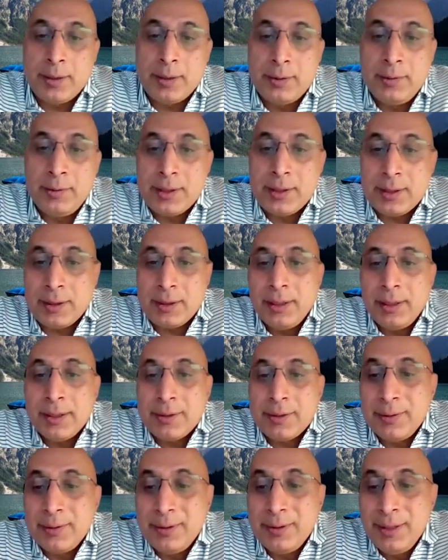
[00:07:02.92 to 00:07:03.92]
cartoonist, the
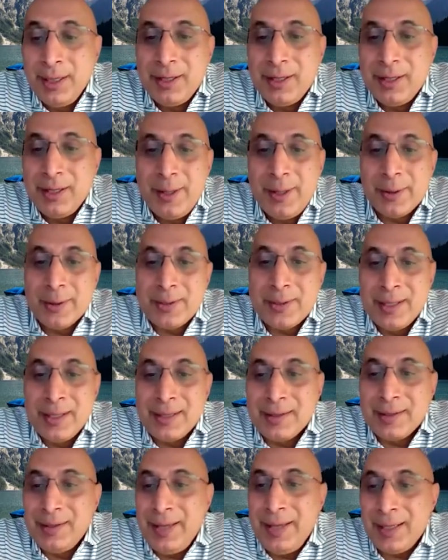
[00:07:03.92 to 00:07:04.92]
cartoon knows
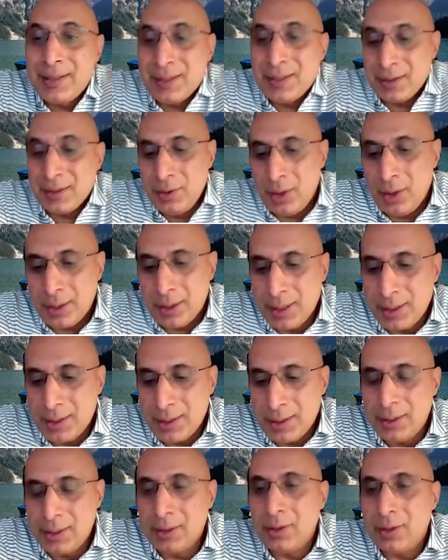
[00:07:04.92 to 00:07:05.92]
that's a
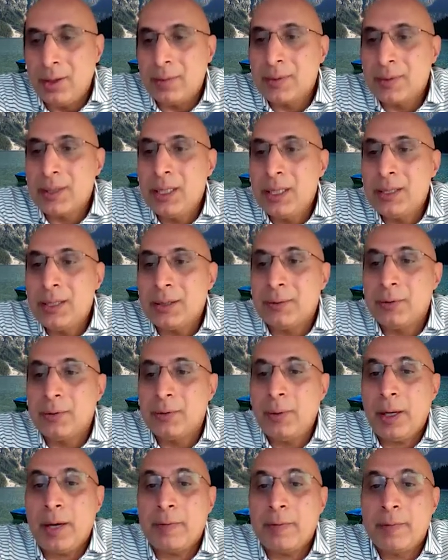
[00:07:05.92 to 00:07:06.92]
nonsensical conversation
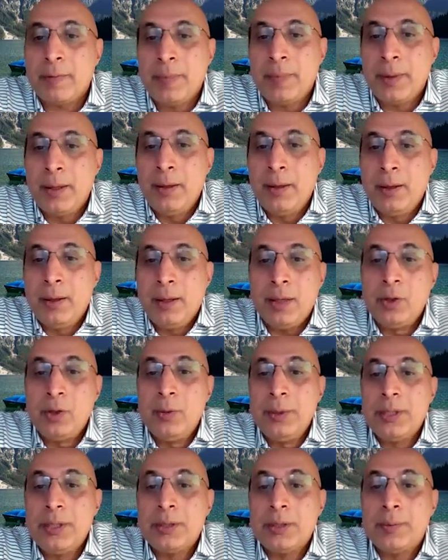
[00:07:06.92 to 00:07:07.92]
to have.
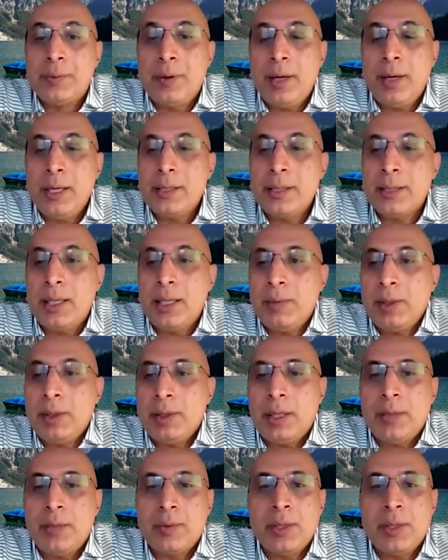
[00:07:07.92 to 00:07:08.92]
And you'll be surprised how
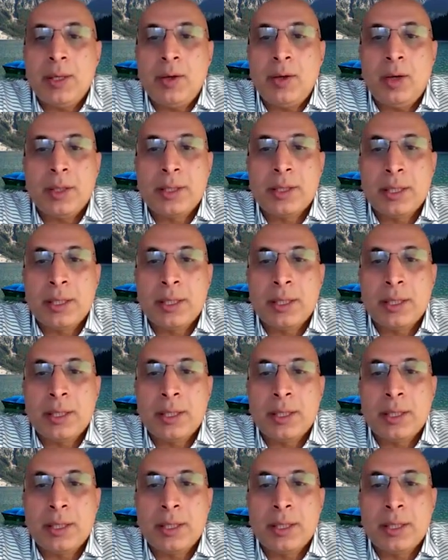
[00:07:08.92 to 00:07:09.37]
many times there are